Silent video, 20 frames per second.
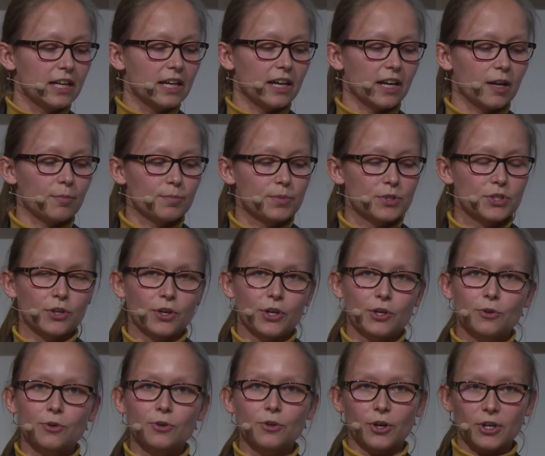um,
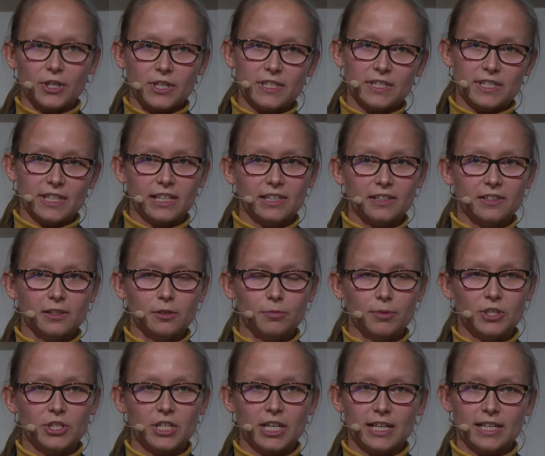pseudo-noise signal,
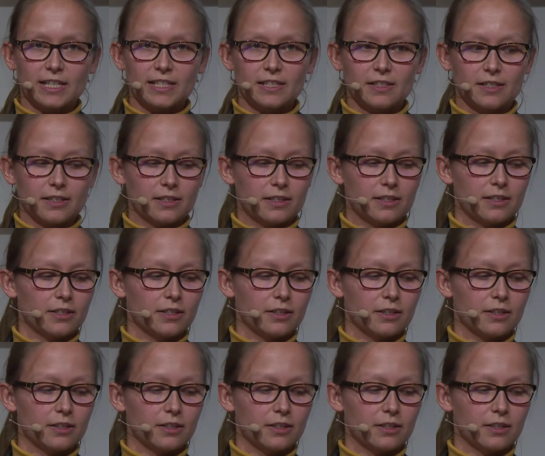which has a